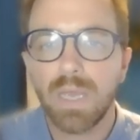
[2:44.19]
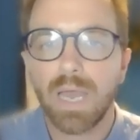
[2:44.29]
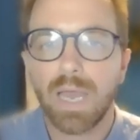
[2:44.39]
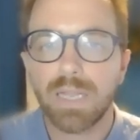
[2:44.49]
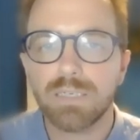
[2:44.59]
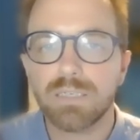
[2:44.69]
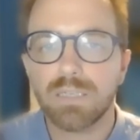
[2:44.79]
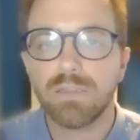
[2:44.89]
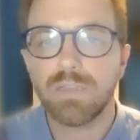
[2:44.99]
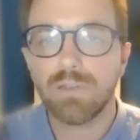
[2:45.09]
And
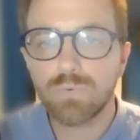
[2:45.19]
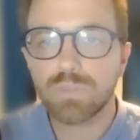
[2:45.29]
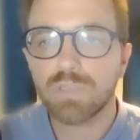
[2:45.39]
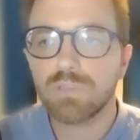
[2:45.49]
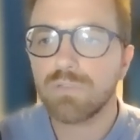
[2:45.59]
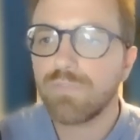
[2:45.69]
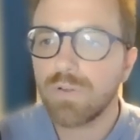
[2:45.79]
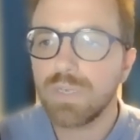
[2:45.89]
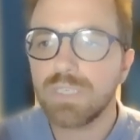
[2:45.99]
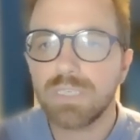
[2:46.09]
there are also some very